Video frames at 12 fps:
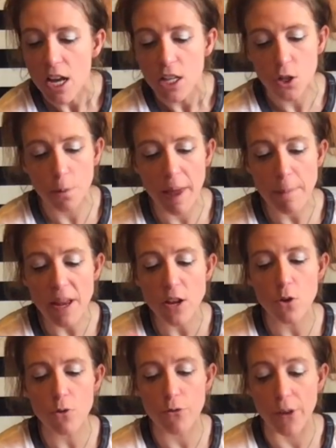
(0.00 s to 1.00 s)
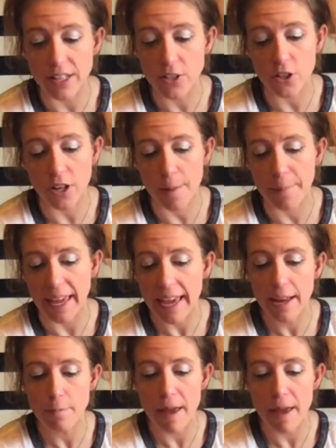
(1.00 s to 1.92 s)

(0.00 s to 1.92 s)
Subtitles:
So maybe new funds are coming in,